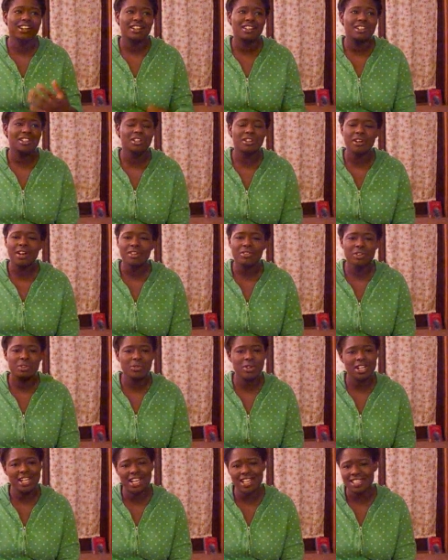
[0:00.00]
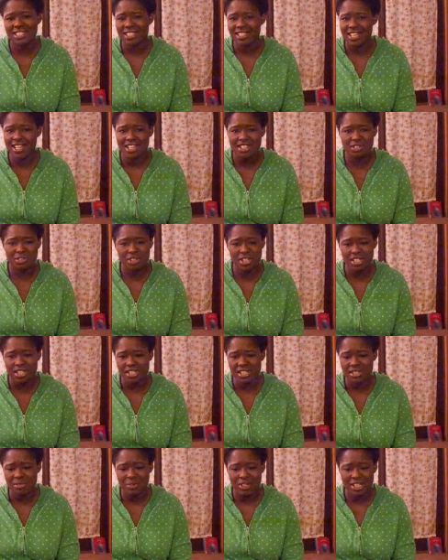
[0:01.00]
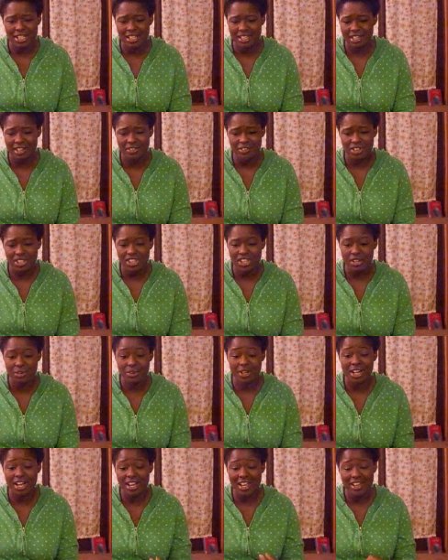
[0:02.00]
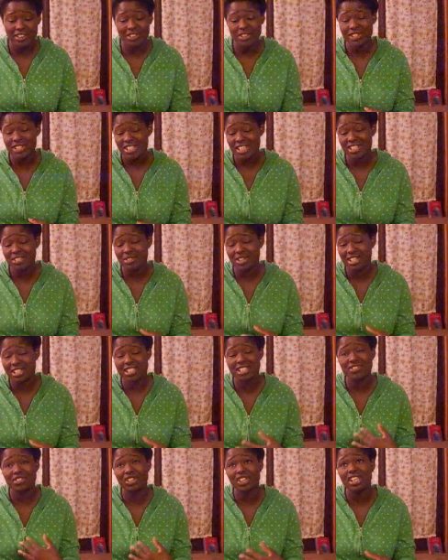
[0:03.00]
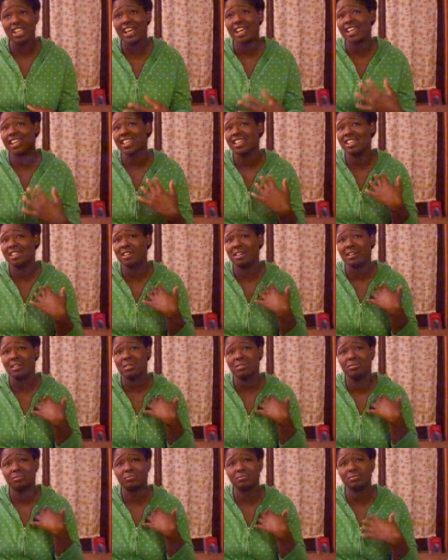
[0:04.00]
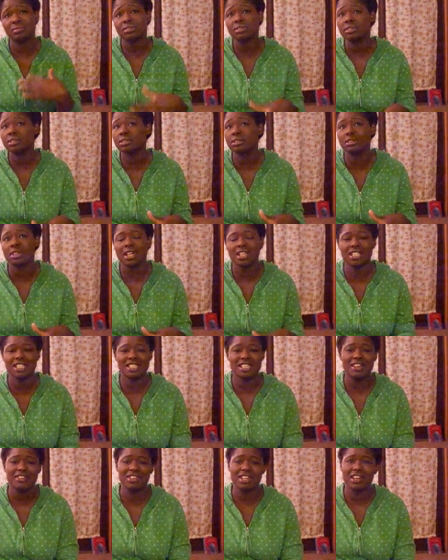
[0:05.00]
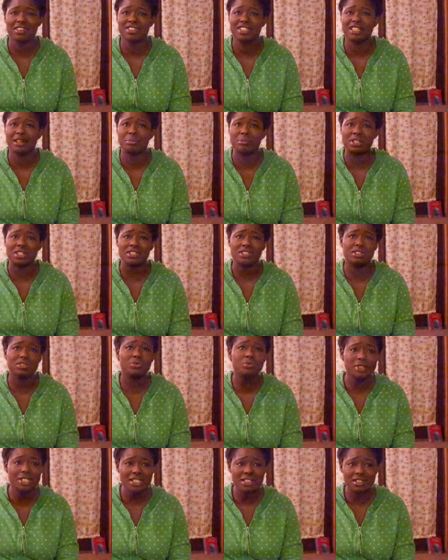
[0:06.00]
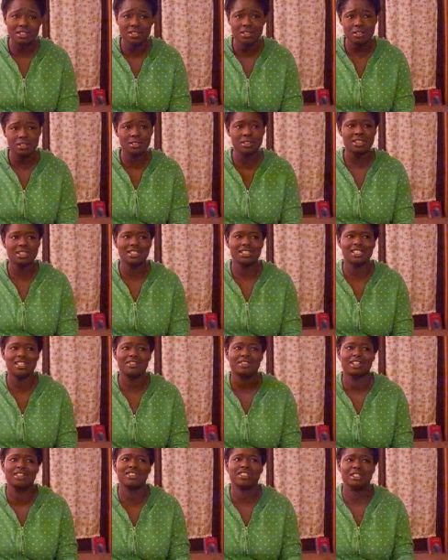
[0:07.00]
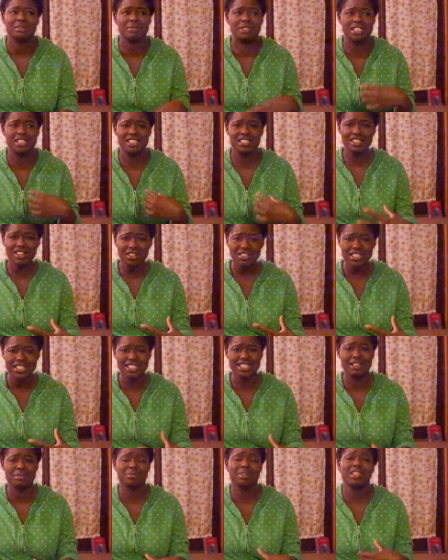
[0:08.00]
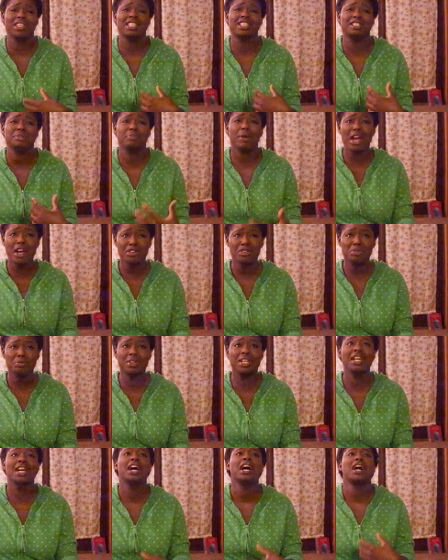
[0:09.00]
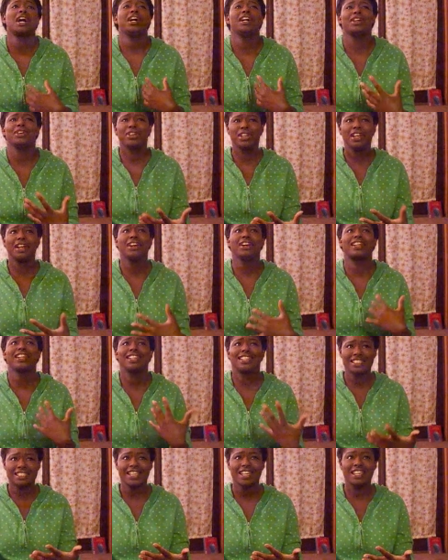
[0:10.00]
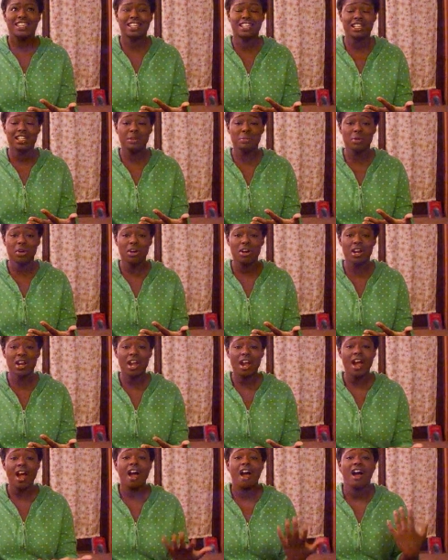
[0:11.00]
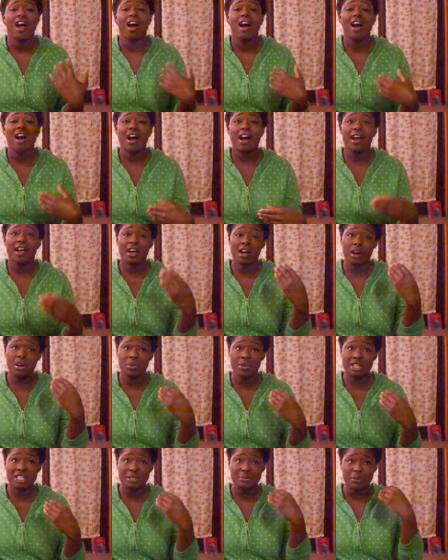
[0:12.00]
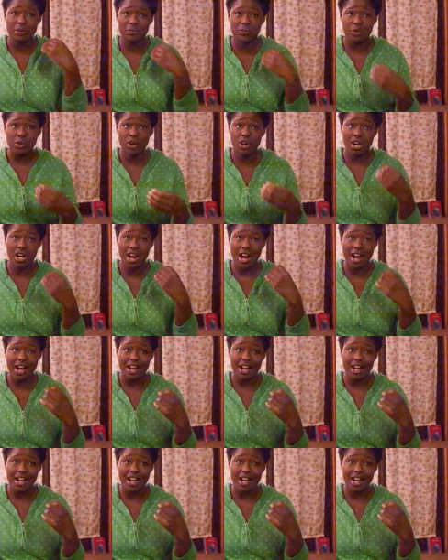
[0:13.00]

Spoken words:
everyone has days where they just want to eat everything. When I have those days where I just feel like, oh, I just have to have something sweet, or oh, I just have to have something salty, something that's bad for me, I don't care, I can't take it anymore, I always, before